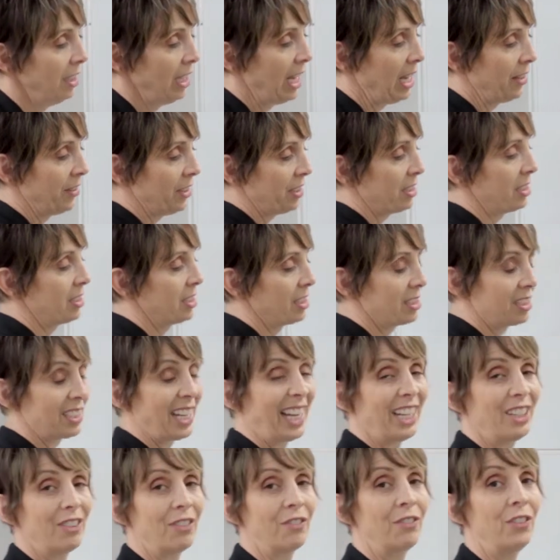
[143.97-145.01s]
And this is a
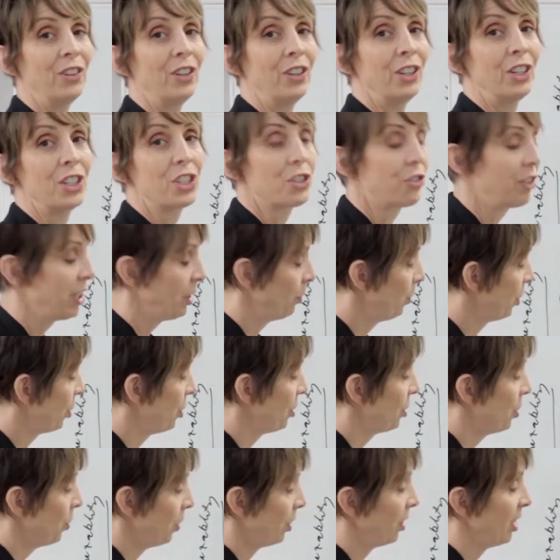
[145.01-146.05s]
state of nurturing, which
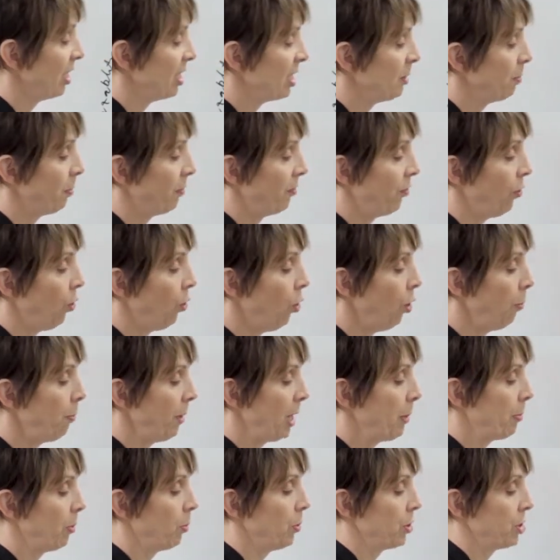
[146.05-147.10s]
is doing things for
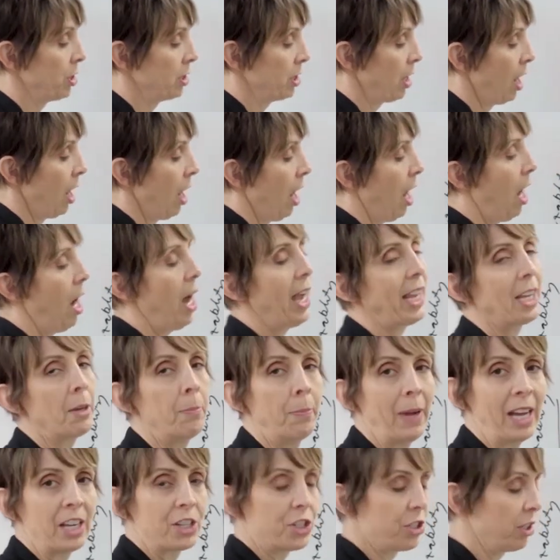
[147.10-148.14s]
people, which is high
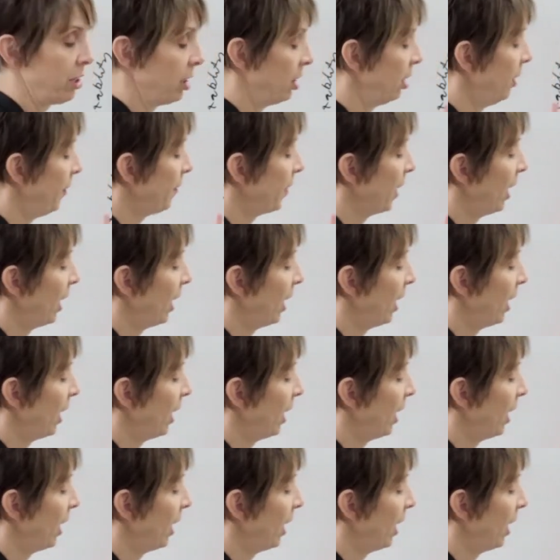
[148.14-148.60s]
compassion,